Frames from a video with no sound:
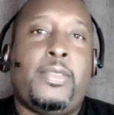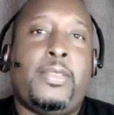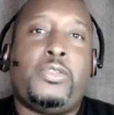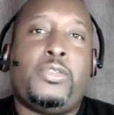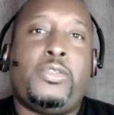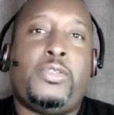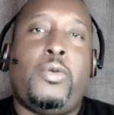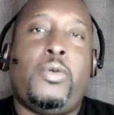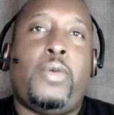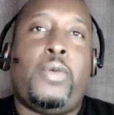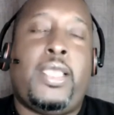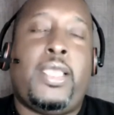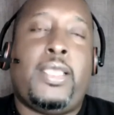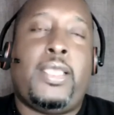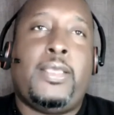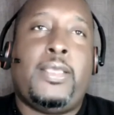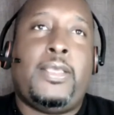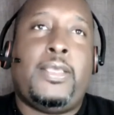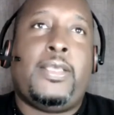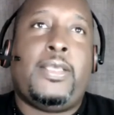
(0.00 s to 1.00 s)
There's no
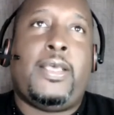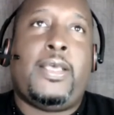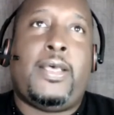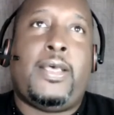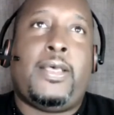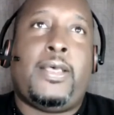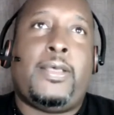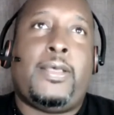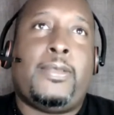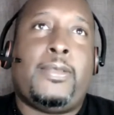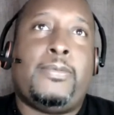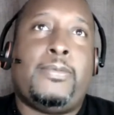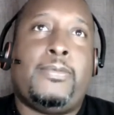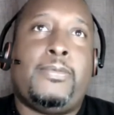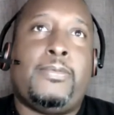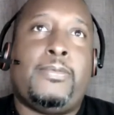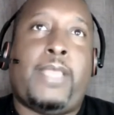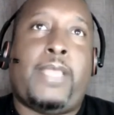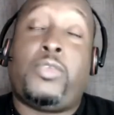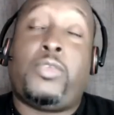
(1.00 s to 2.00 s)
way. Uh,
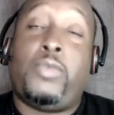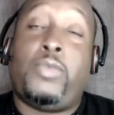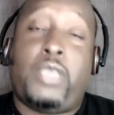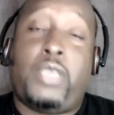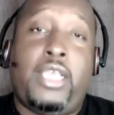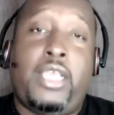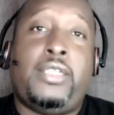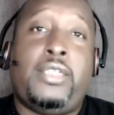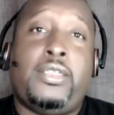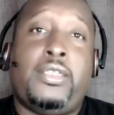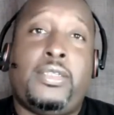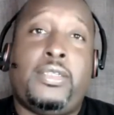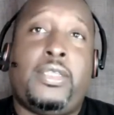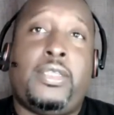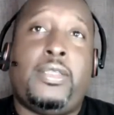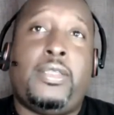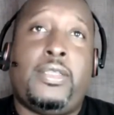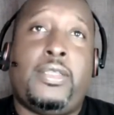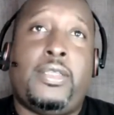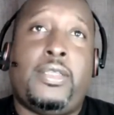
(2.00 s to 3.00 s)
like you can
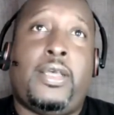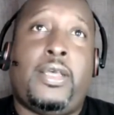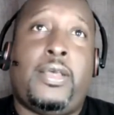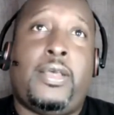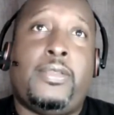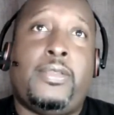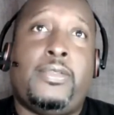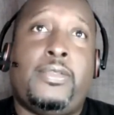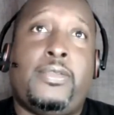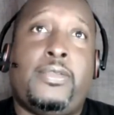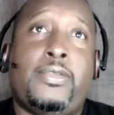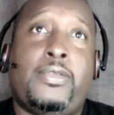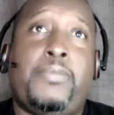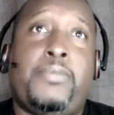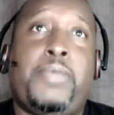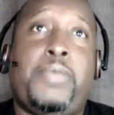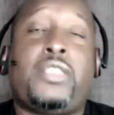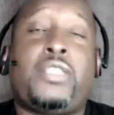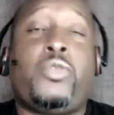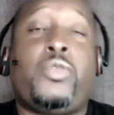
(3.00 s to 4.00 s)
uh,
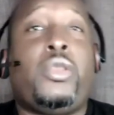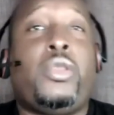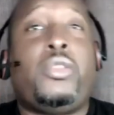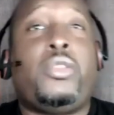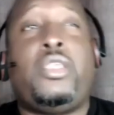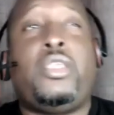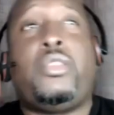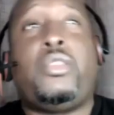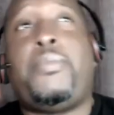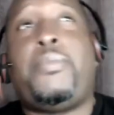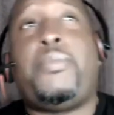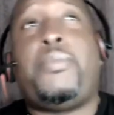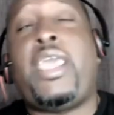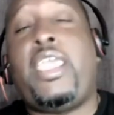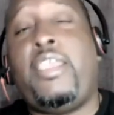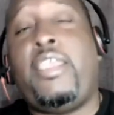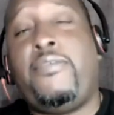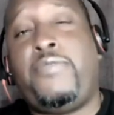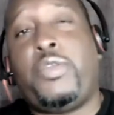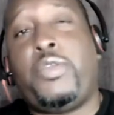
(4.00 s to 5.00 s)
depict the, the, the
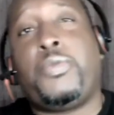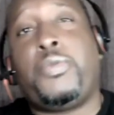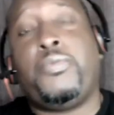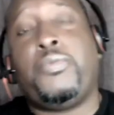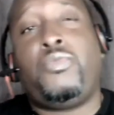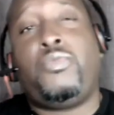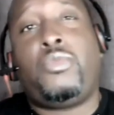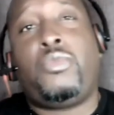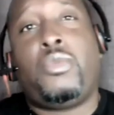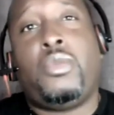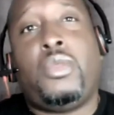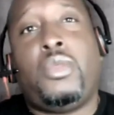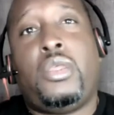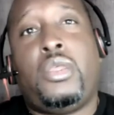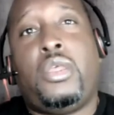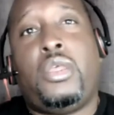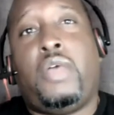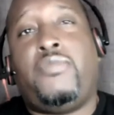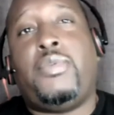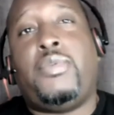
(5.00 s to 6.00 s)
behavior
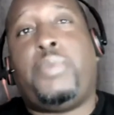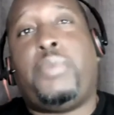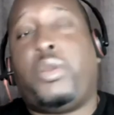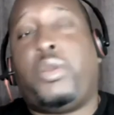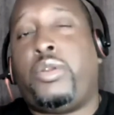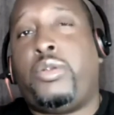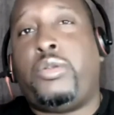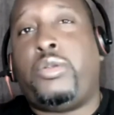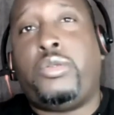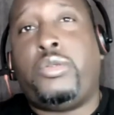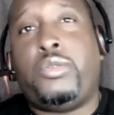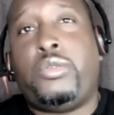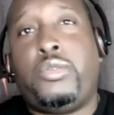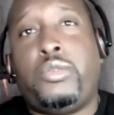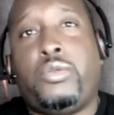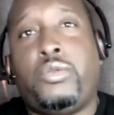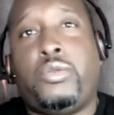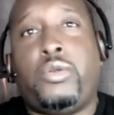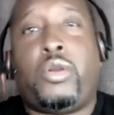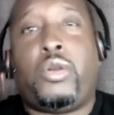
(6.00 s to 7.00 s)
of a bird
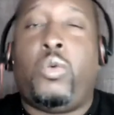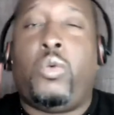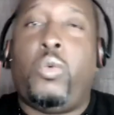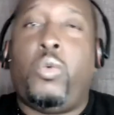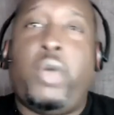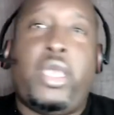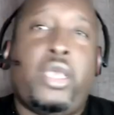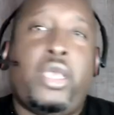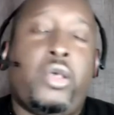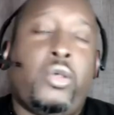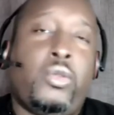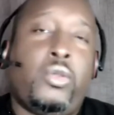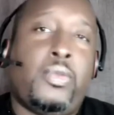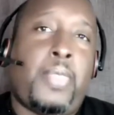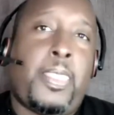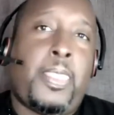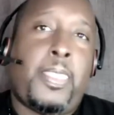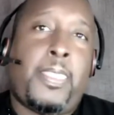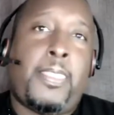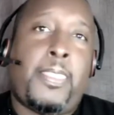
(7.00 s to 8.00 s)
or a whale,
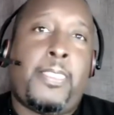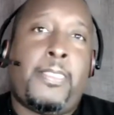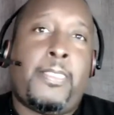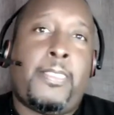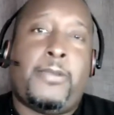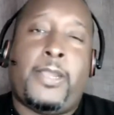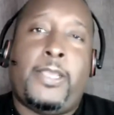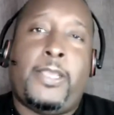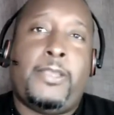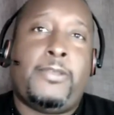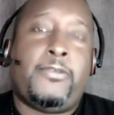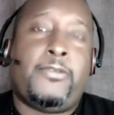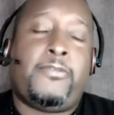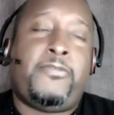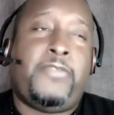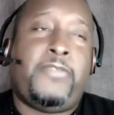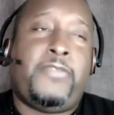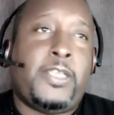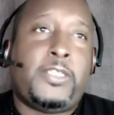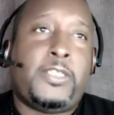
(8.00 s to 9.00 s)
right? Or
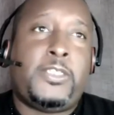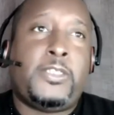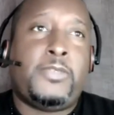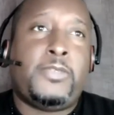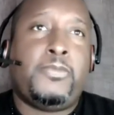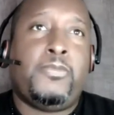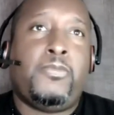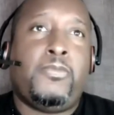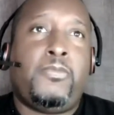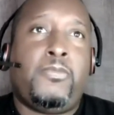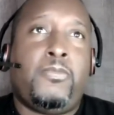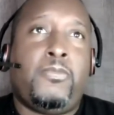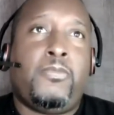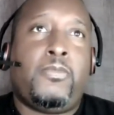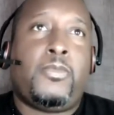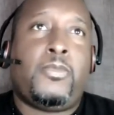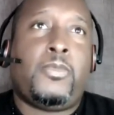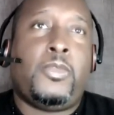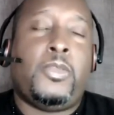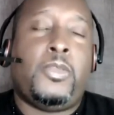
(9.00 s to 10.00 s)
fish.
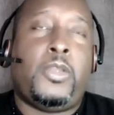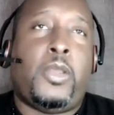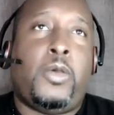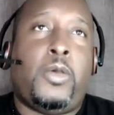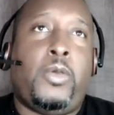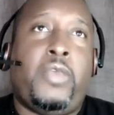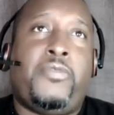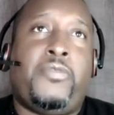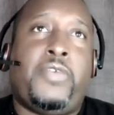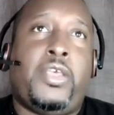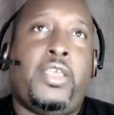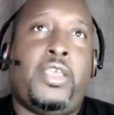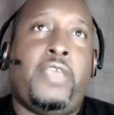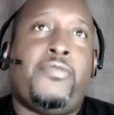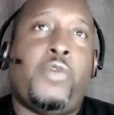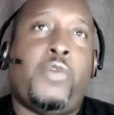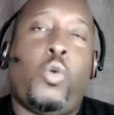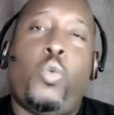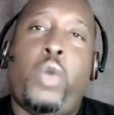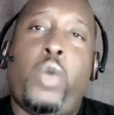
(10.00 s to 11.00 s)
You know, if a
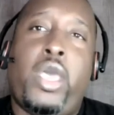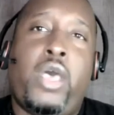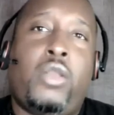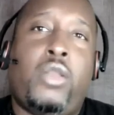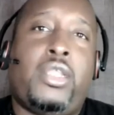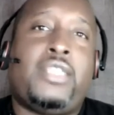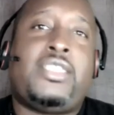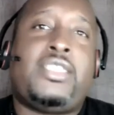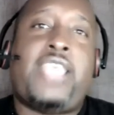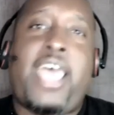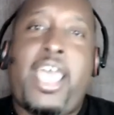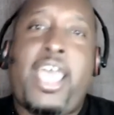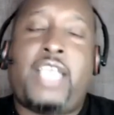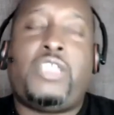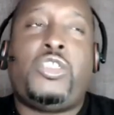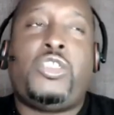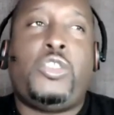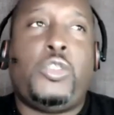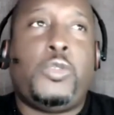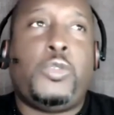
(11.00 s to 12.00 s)
if a whale
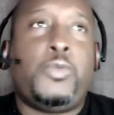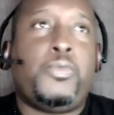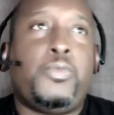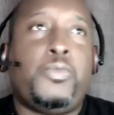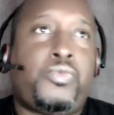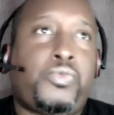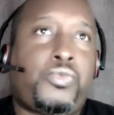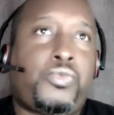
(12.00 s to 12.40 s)
attacks you,